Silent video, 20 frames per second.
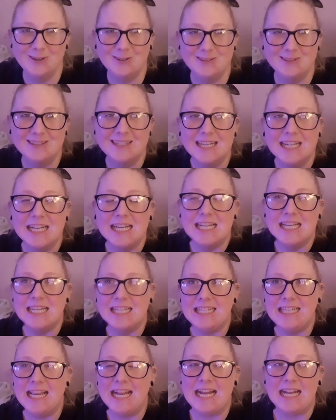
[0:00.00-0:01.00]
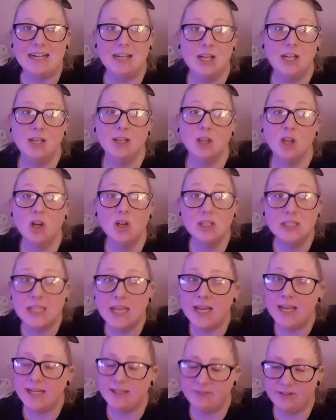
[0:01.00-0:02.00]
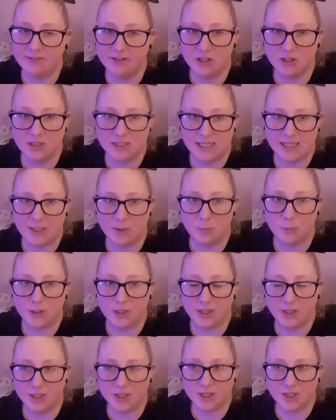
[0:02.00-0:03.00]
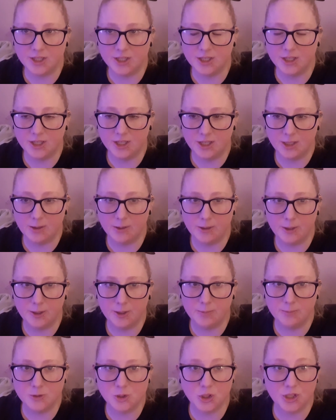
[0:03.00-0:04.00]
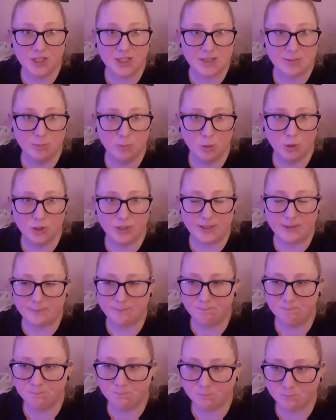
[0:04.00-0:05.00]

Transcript: So yeah, uh, long day, very long day at work. Um, sorry this morning